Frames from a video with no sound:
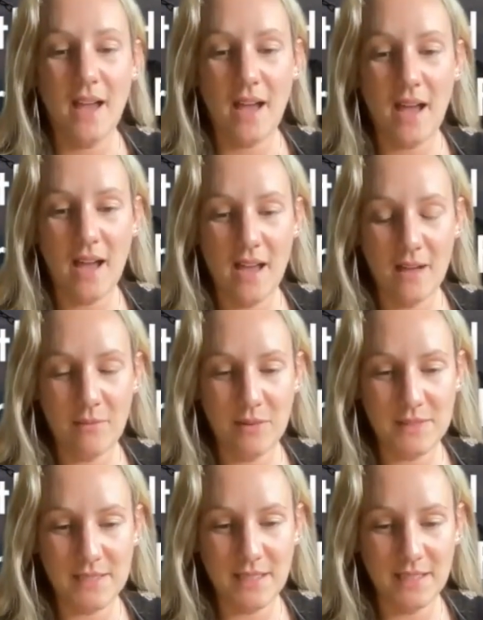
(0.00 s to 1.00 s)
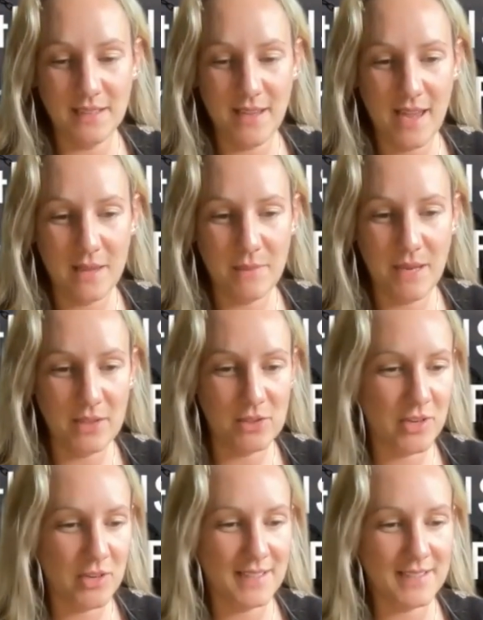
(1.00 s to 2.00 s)
and we've seen
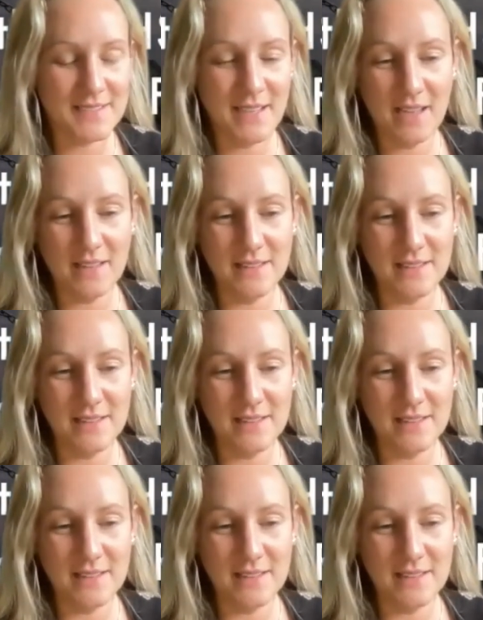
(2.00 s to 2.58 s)
interest and,